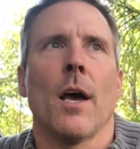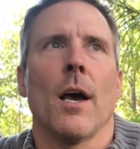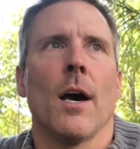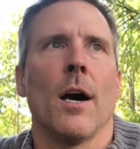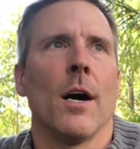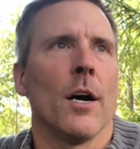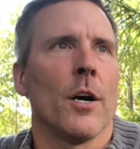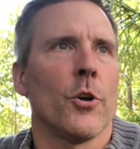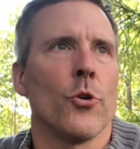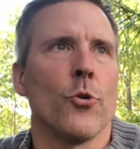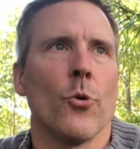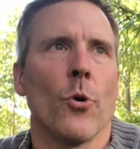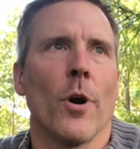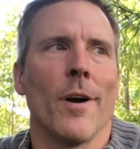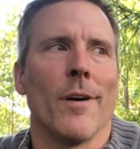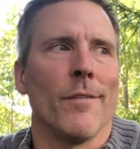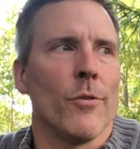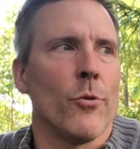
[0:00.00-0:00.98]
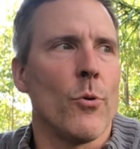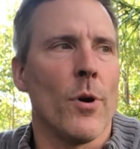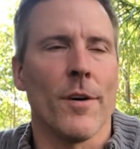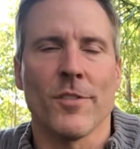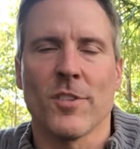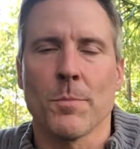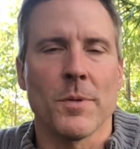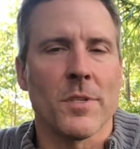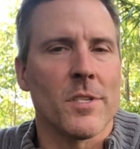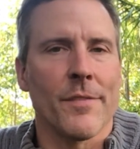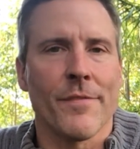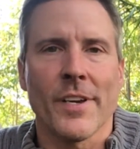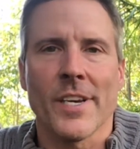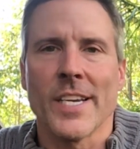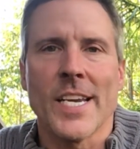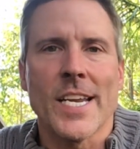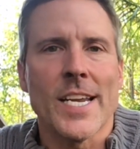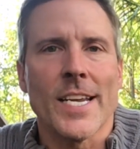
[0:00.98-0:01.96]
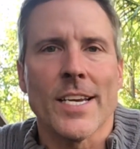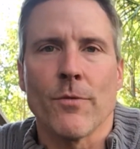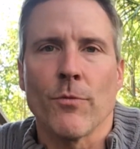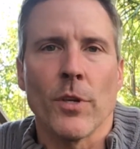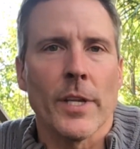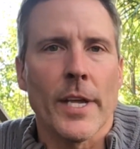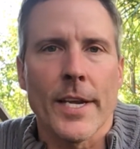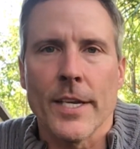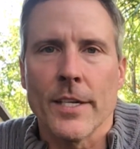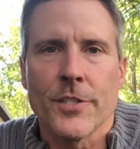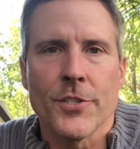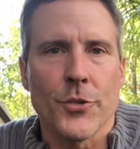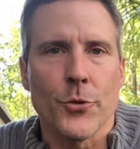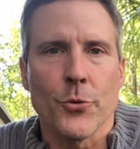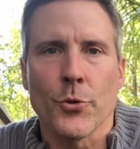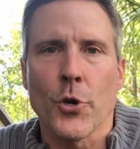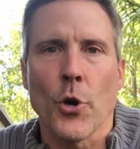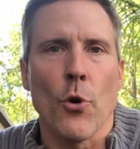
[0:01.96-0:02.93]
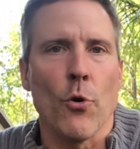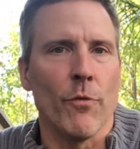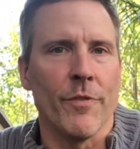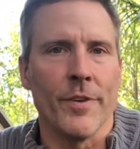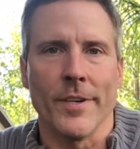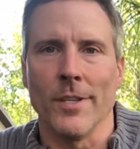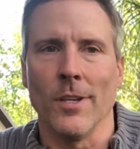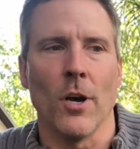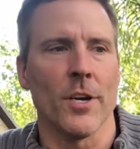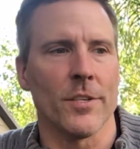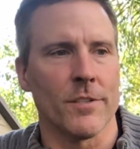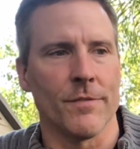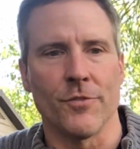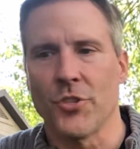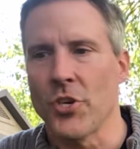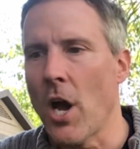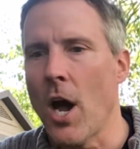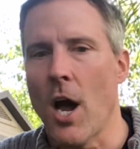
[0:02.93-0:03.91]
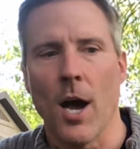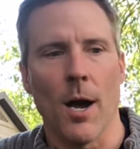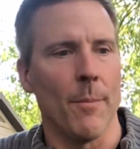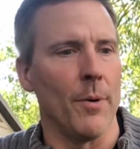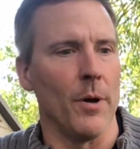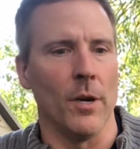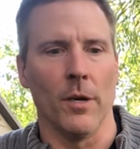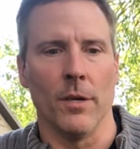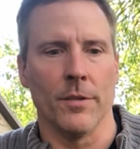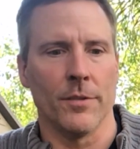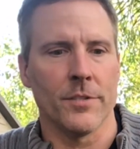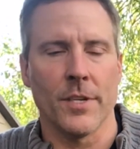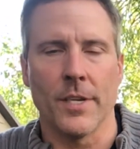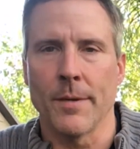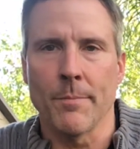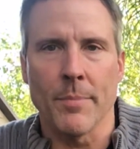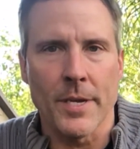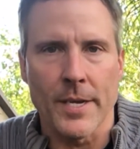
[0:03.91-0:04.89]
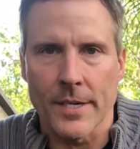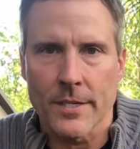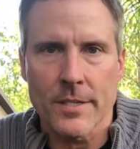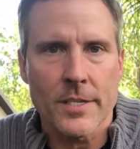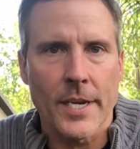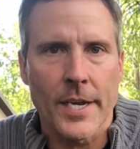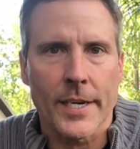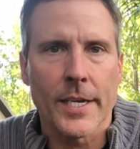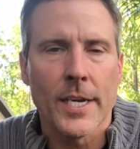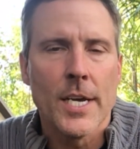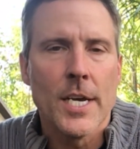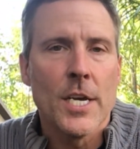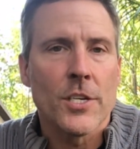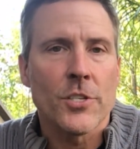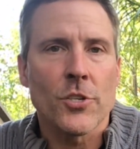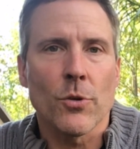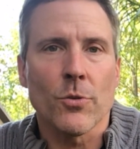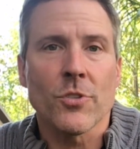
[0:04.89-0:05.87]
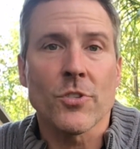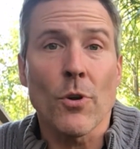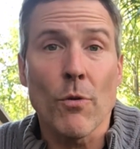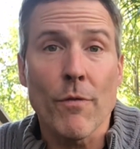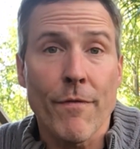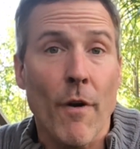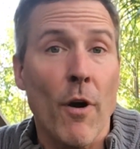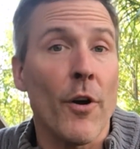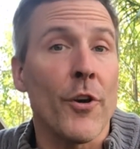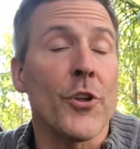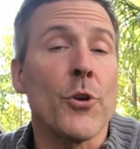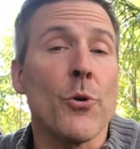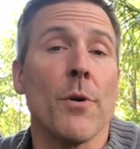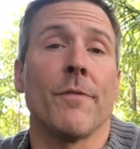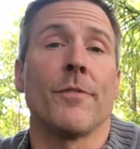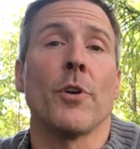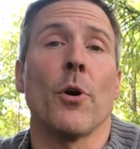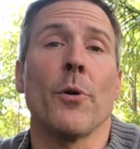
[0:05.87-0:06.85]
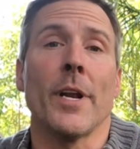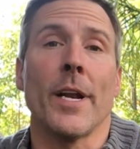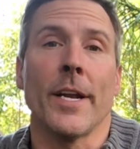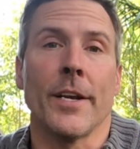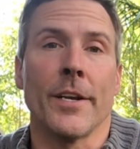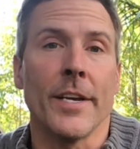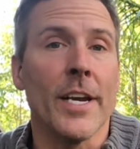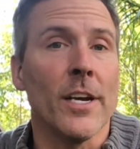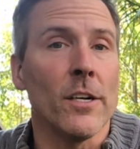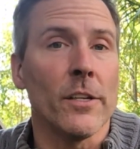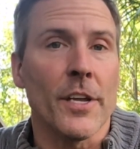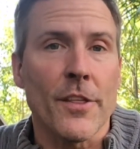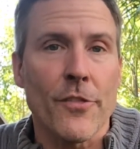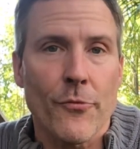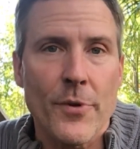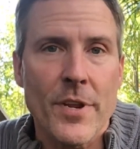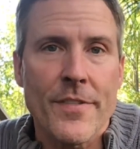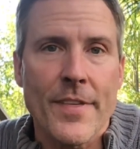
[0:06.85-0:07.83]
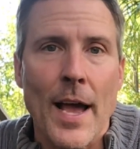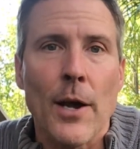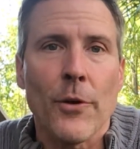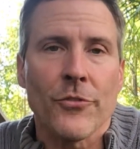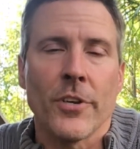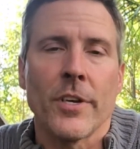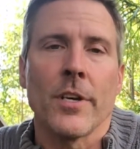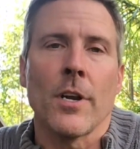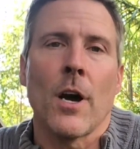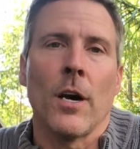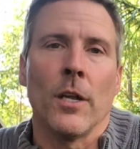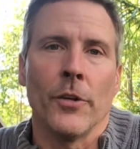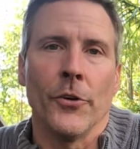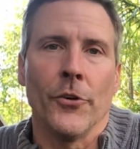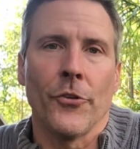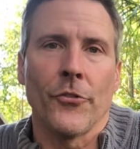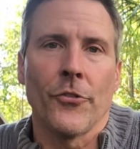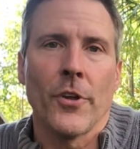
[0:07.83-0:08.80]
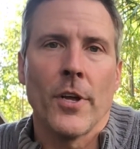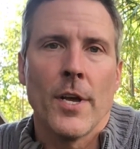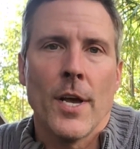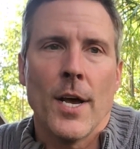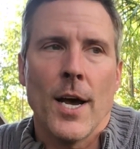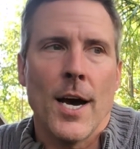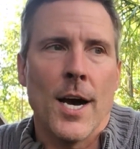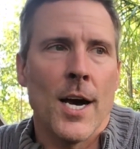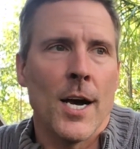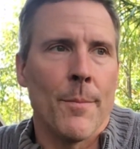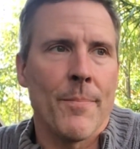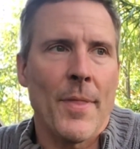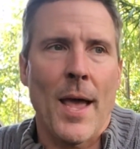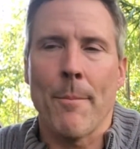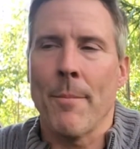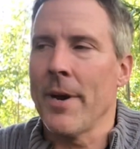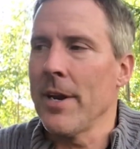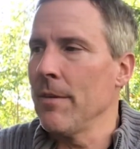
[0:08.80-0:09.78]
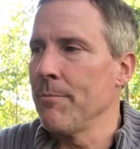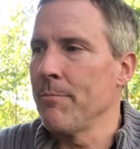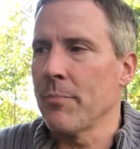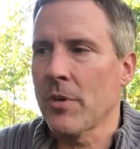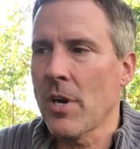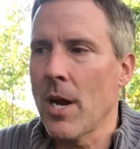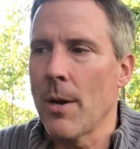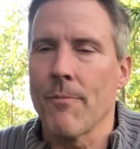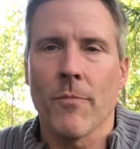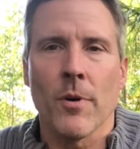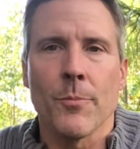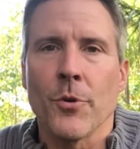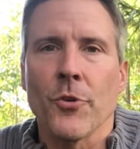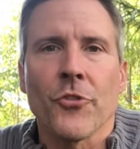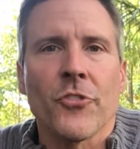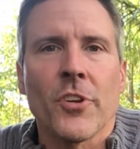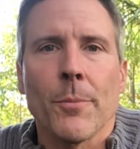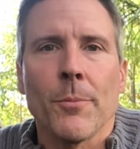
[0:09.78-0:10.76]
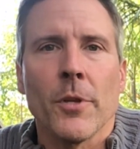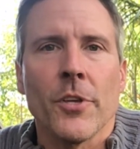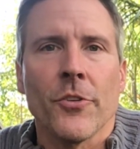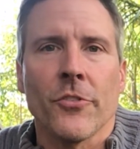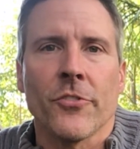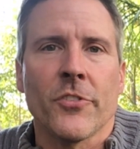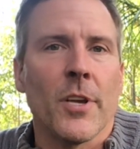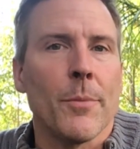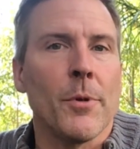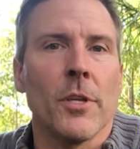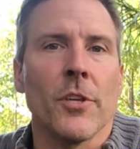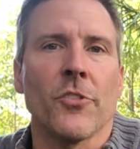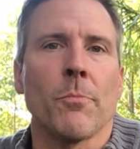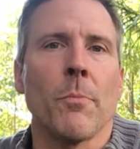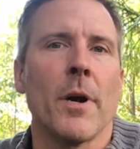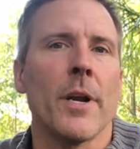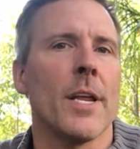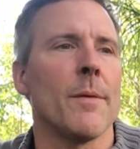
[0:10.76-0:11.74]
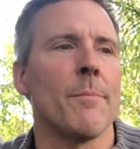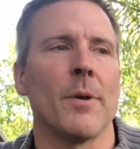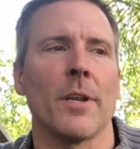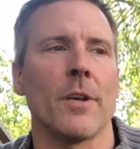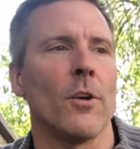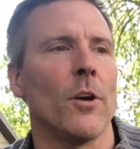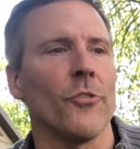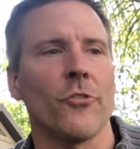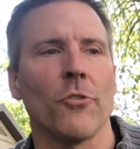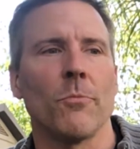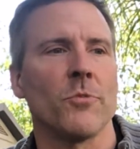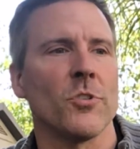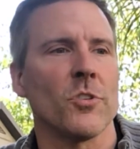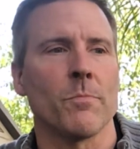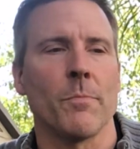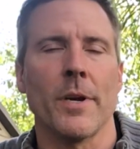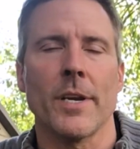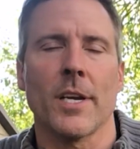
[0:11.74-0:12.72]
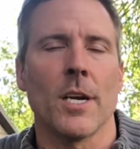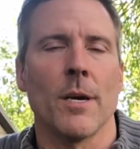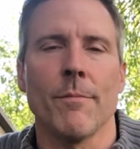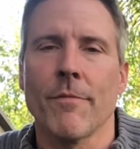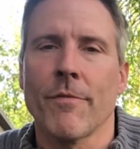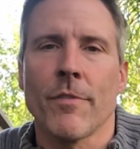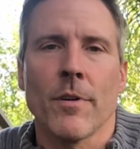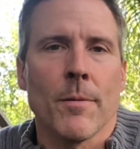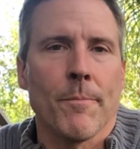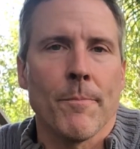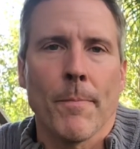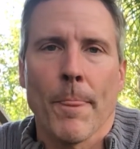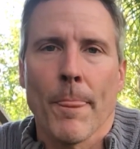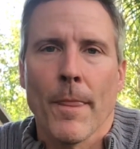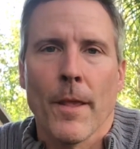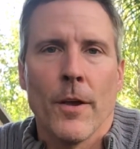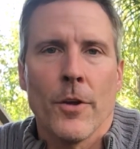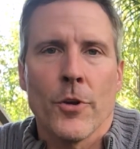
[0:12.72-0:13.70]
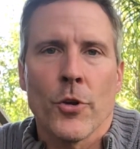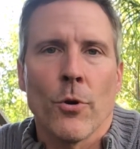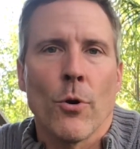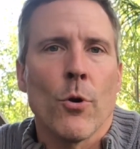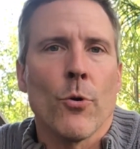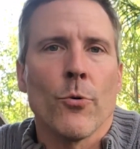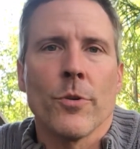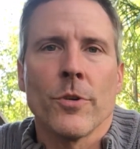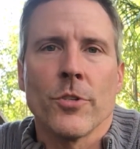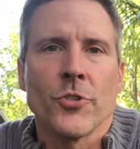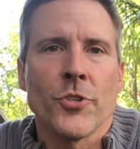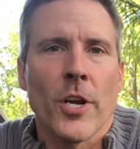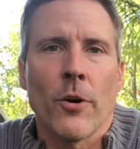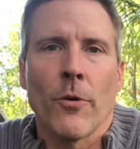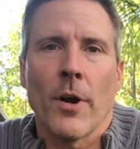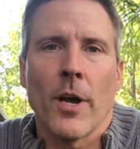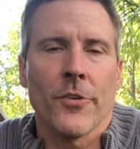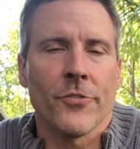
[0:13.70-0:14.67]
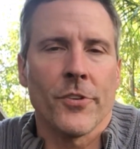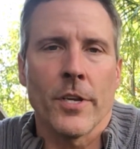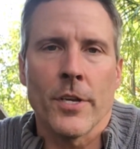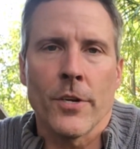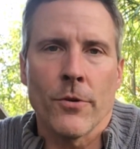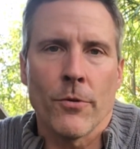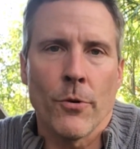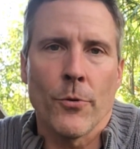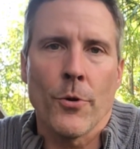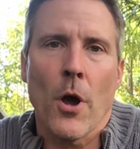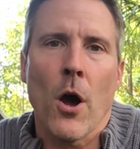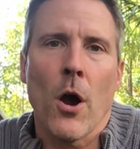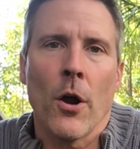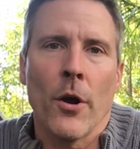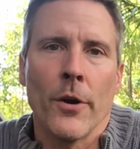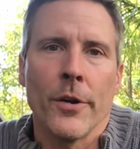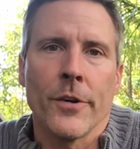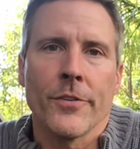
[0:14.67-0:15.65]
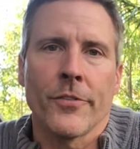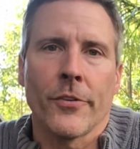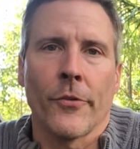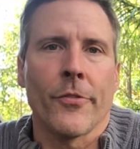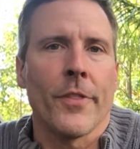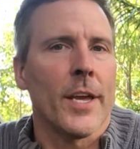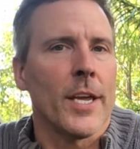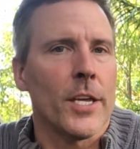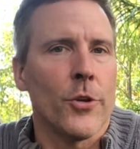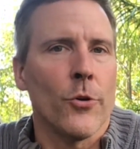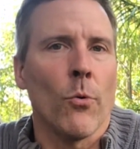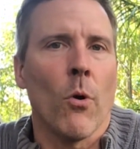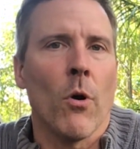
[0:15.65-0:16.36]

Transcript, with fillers: uh, who, are, who have specific need related to COVID, loss of job, uh, being sick. So, so far you have donated nearly $3,000 um, that might have come from your stimulus, stimulus money, but it also just might come from your own generosity, your own heart. So thank you